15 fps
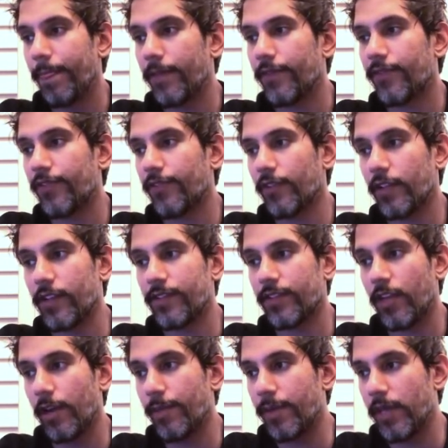It's
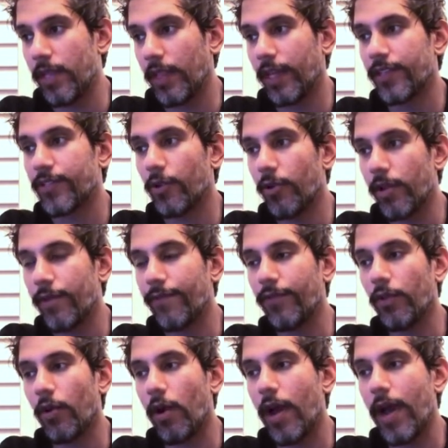going to be sodium
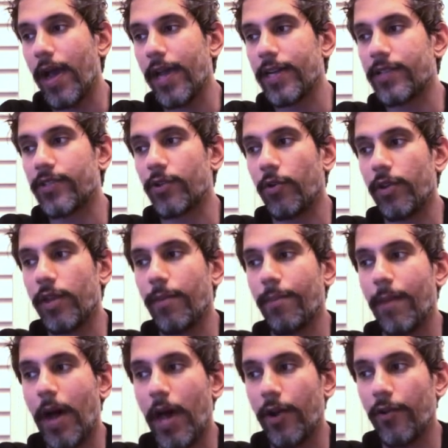fluoride, sodium
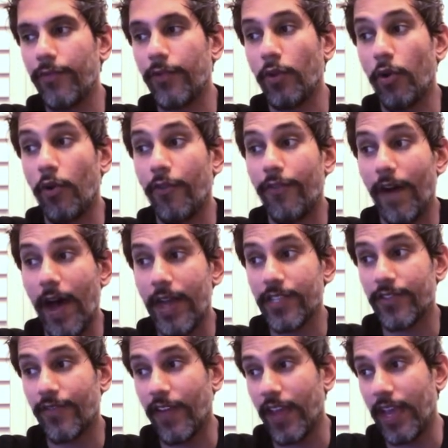
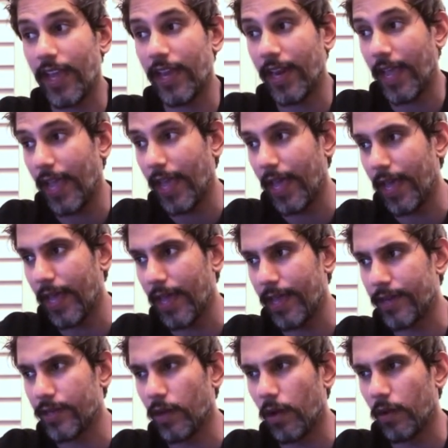monofluorophosphate,
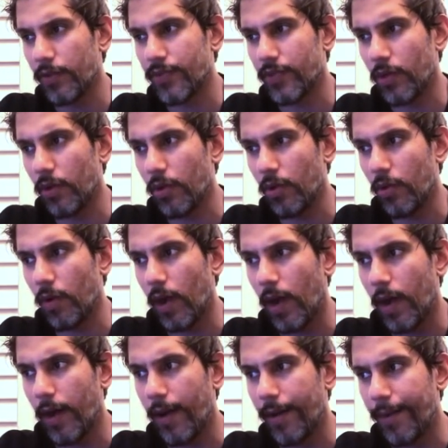and
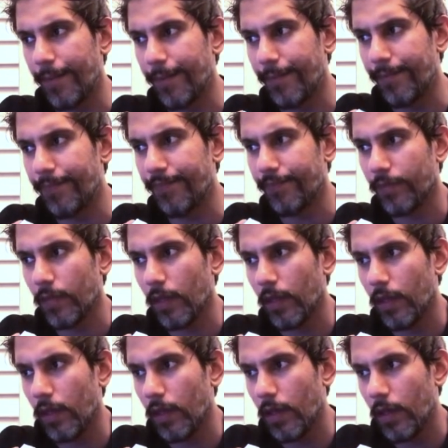also
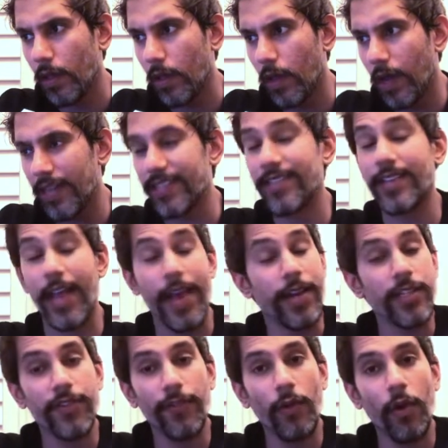
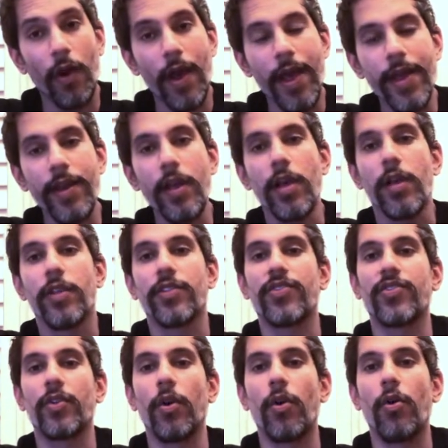stannous fluoride.
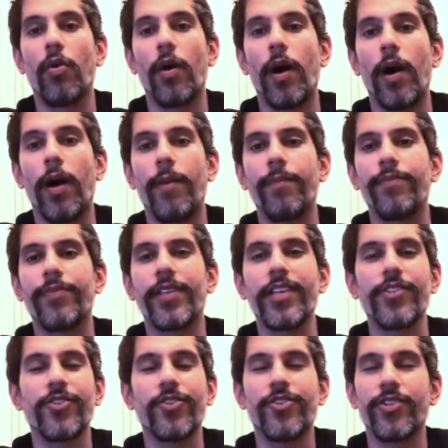So
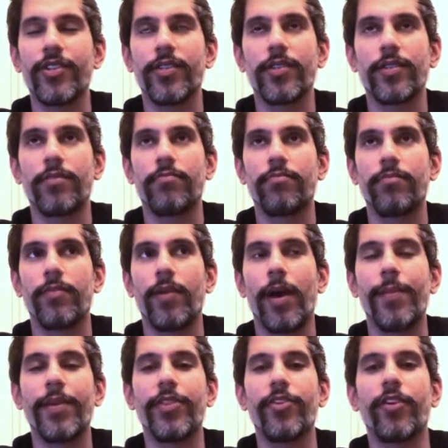these are just,
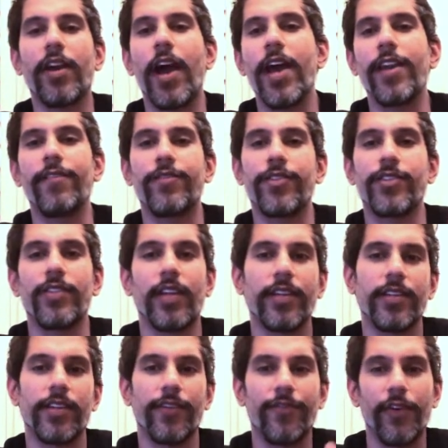they're kind of just
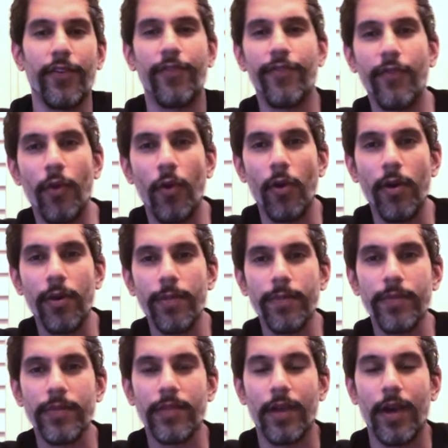different
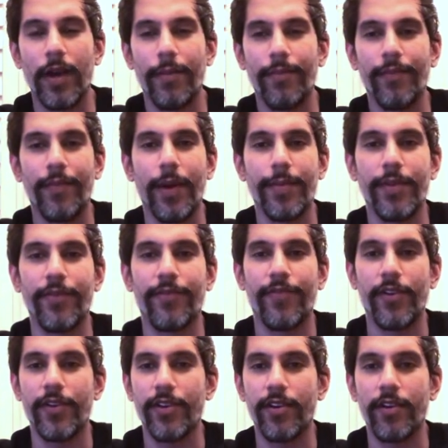forms. For